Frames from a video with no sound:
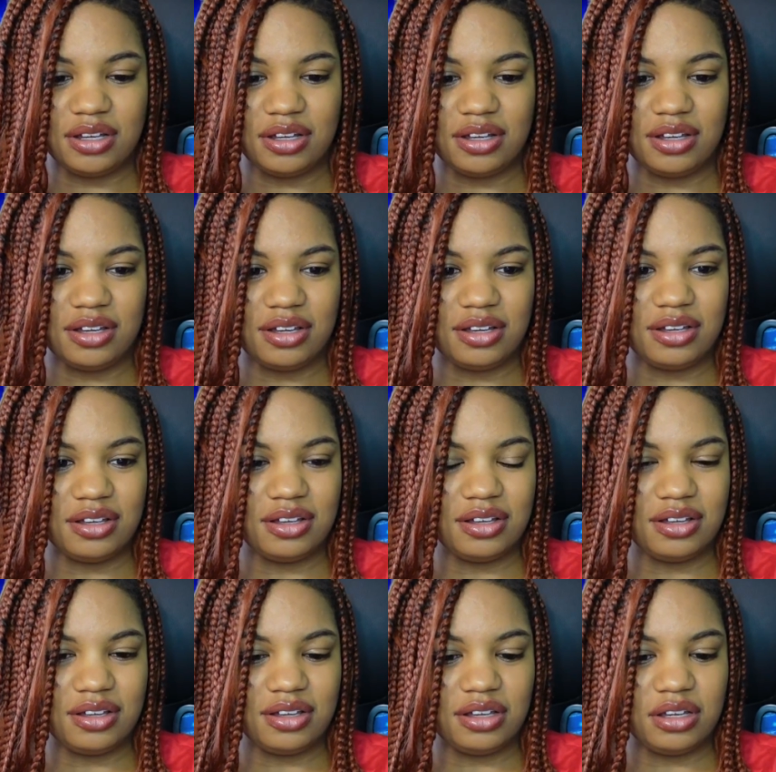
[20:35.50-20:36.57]
I must come to
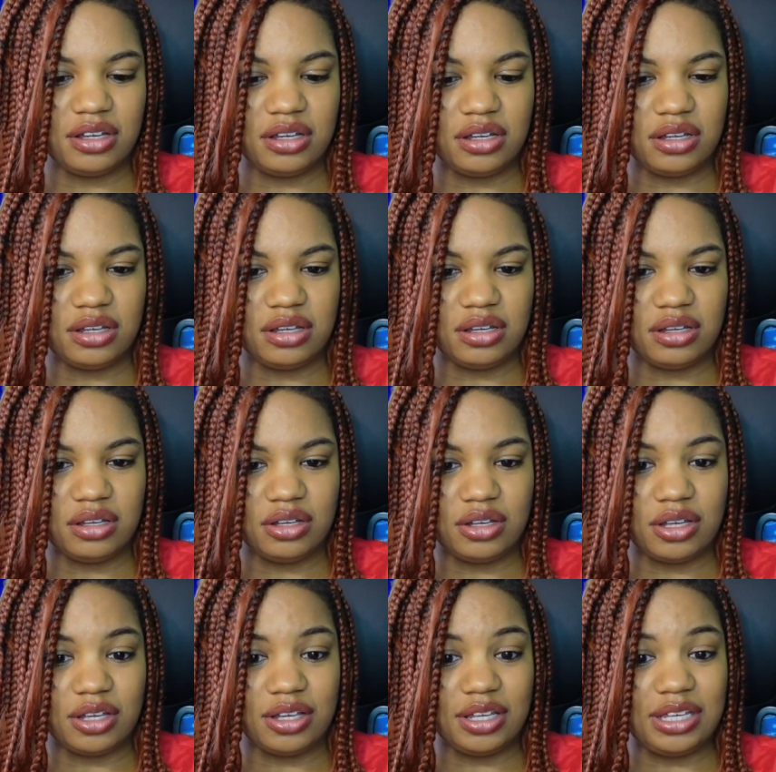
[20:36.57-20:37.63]
terms with.
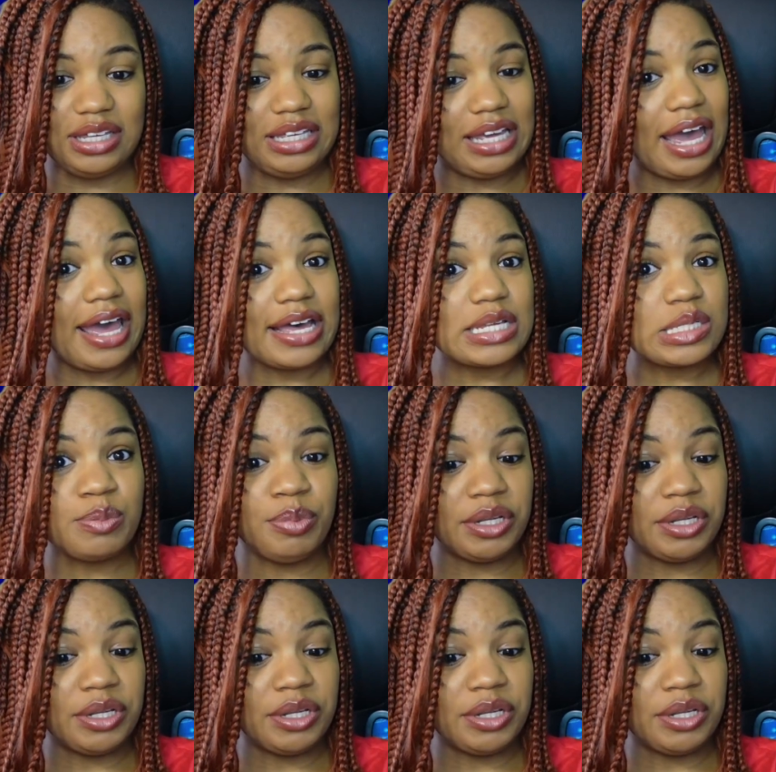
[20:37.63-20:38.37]
Yes,